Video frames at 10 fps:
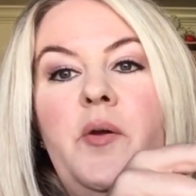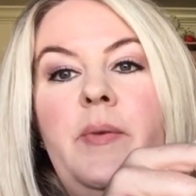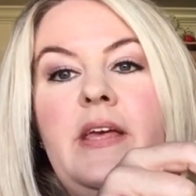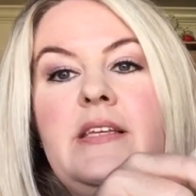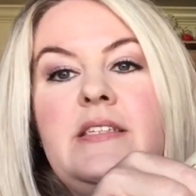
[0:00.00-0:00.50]

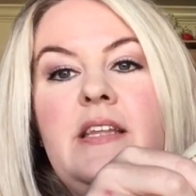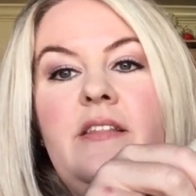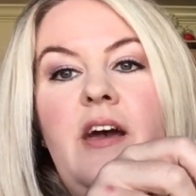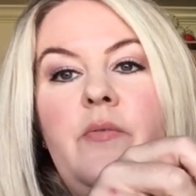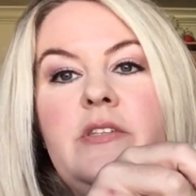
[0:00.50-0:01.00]
because
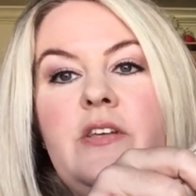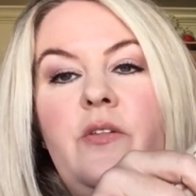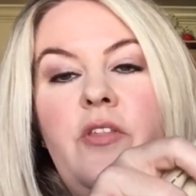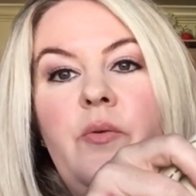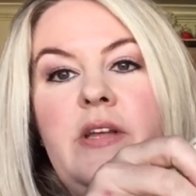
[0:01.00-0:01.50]
that was the
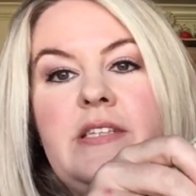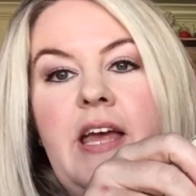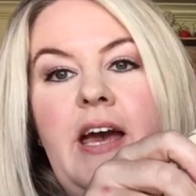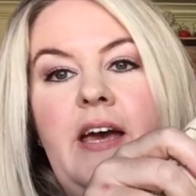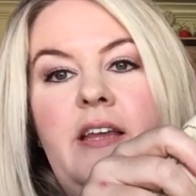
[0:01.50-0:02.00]
only threads I
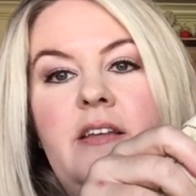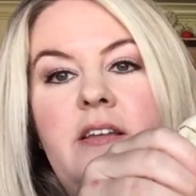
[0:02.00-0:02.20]
had.